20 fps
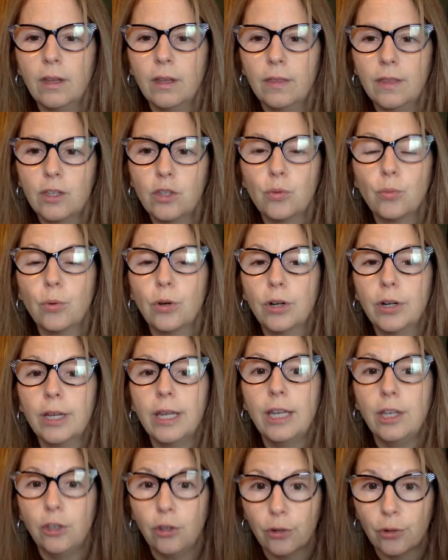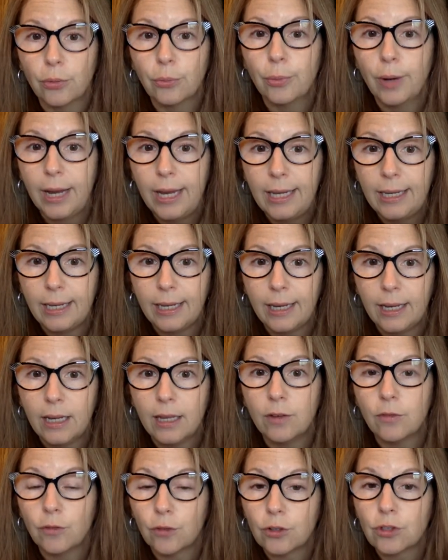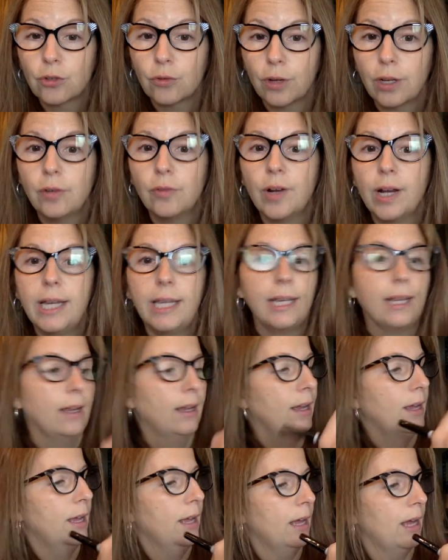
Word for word: this word in your writing, in first grade writing,